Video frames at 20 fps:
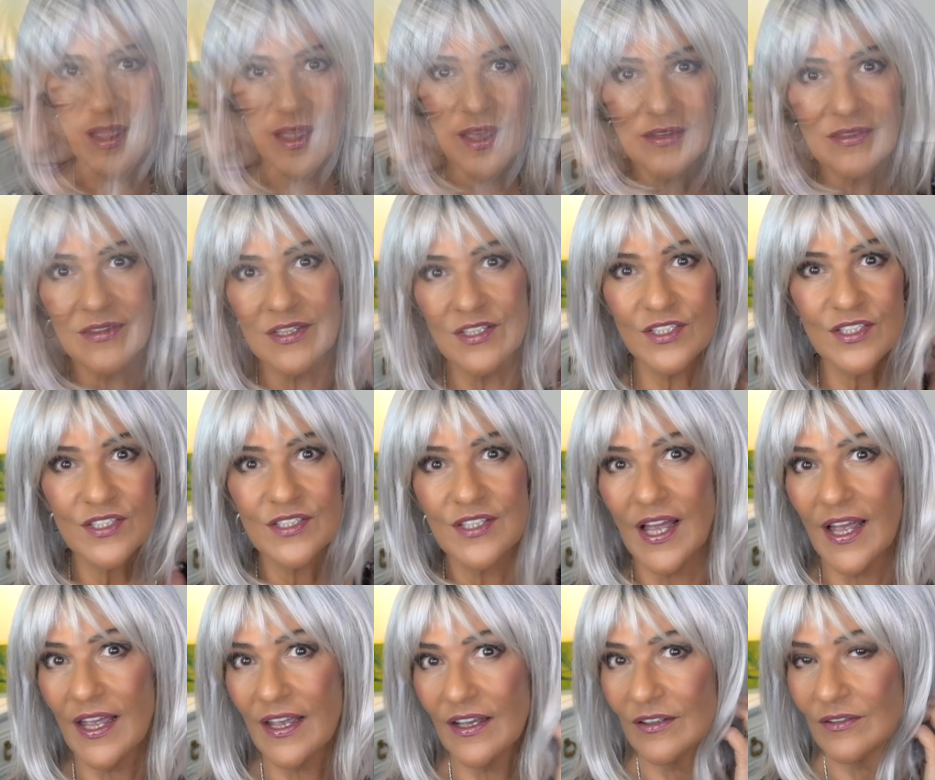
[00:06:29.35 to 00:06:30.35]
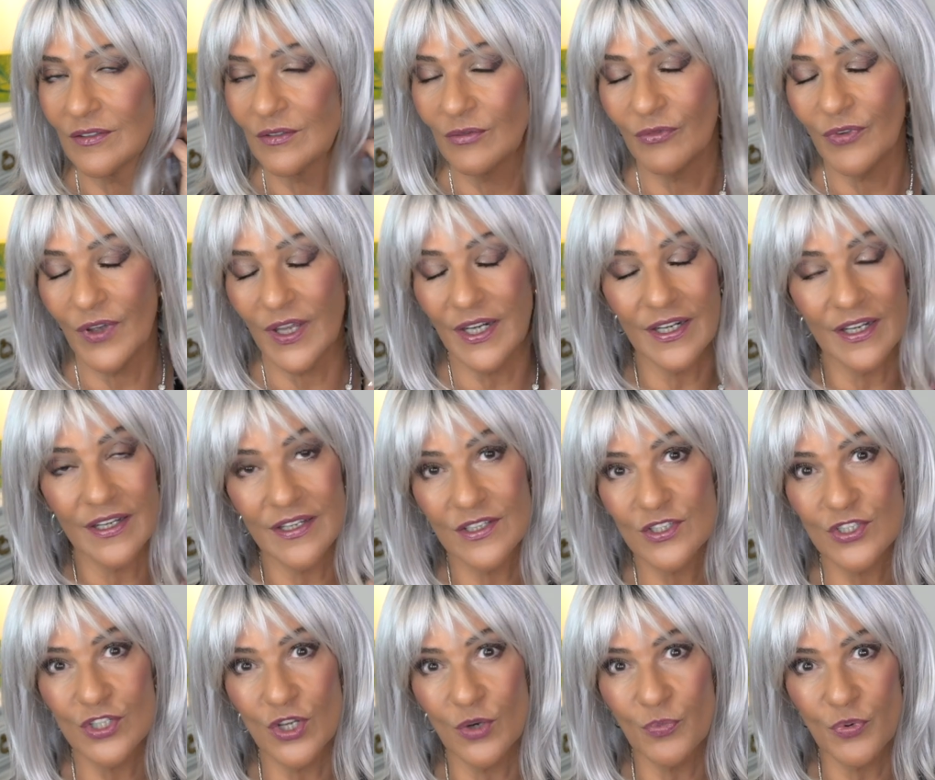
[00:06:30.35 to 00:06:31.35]
And this style, Veda,
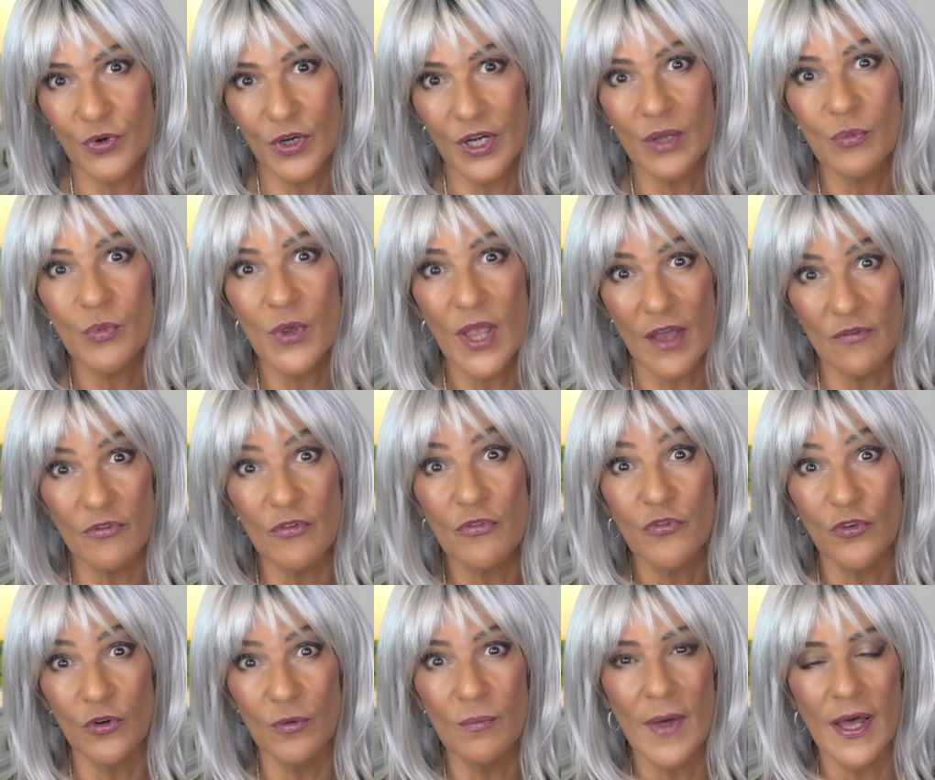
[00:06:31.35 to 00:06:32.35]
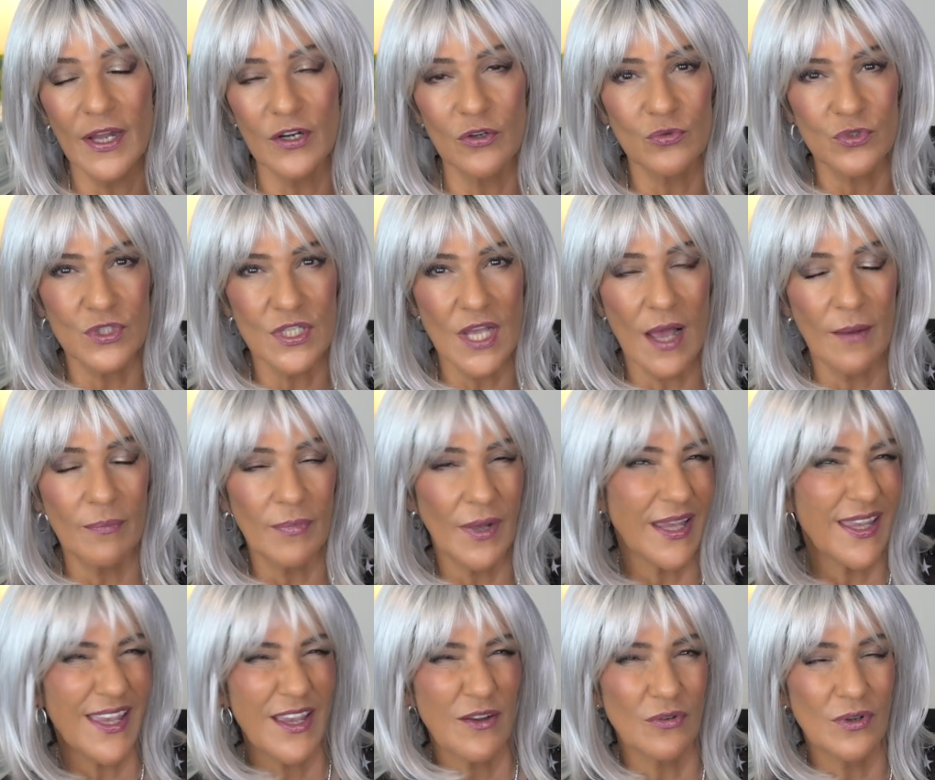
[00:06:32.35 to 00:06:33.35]
is so pretty. We have a full mono top. I
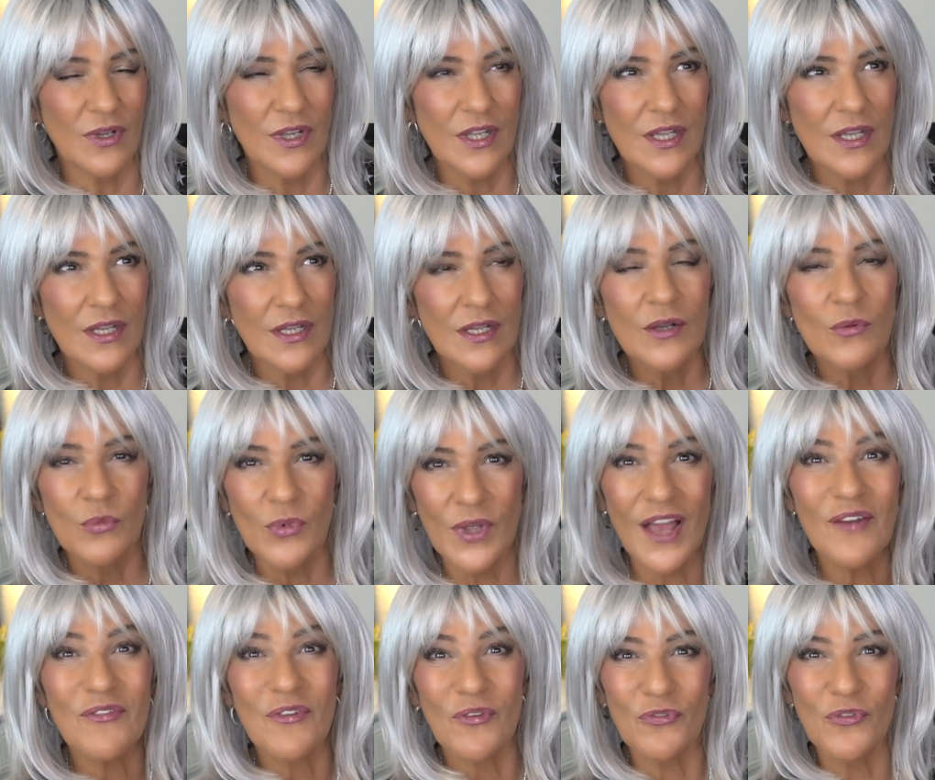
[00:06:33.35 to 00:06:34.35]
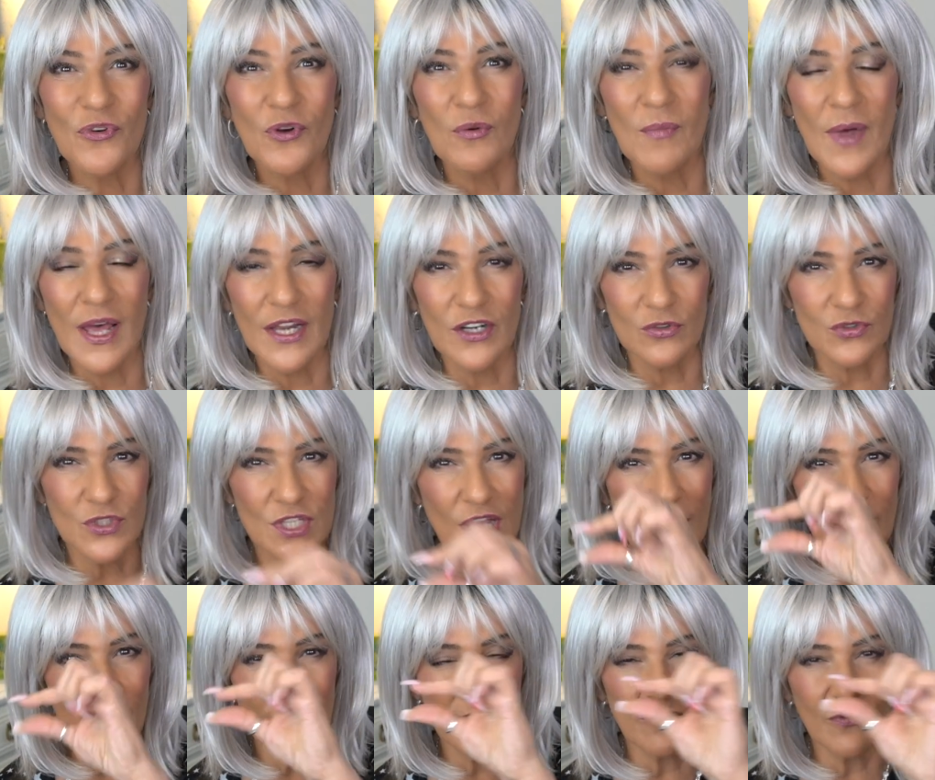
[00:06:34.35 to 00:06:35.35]
can't, we have a full mono
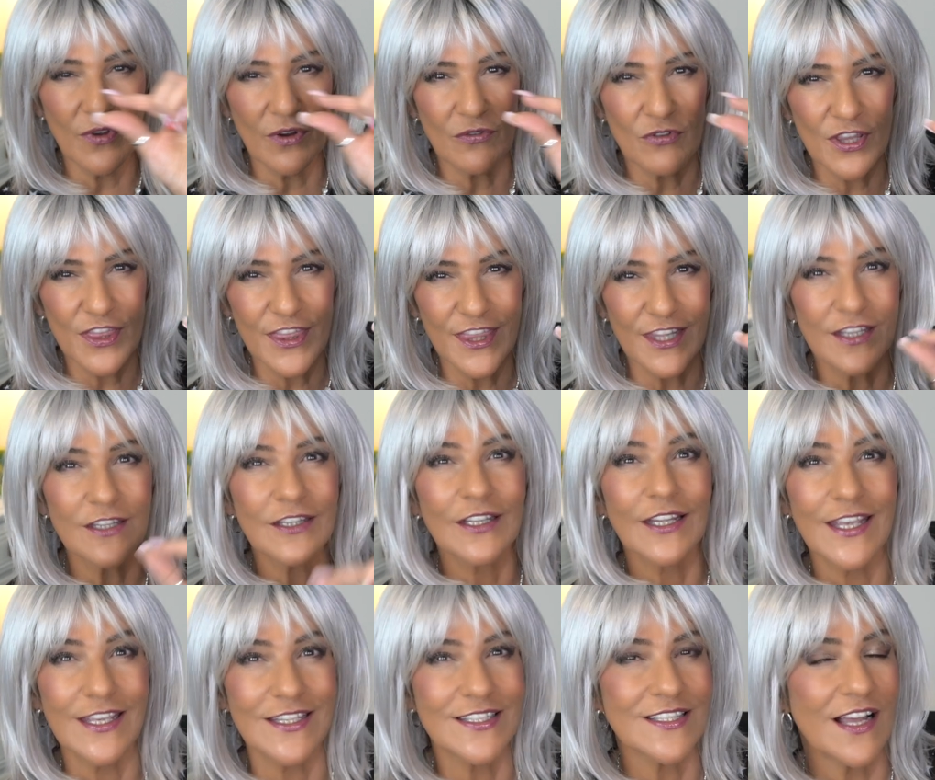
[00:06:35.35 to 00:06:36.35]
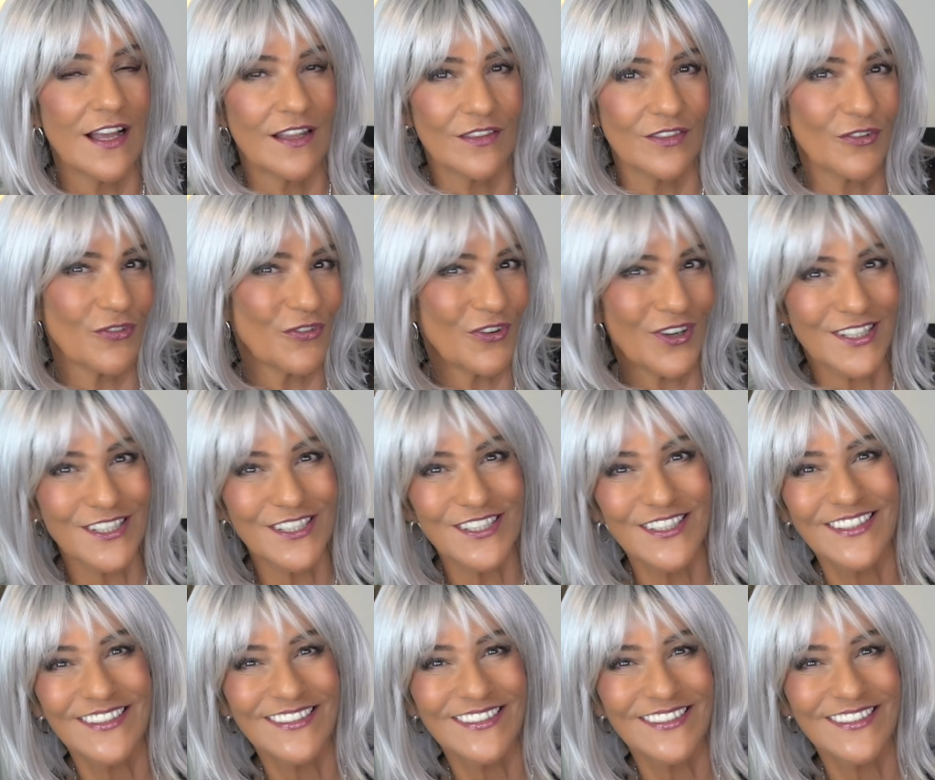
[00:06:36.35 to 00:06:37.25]
top and a very thin lace on the front.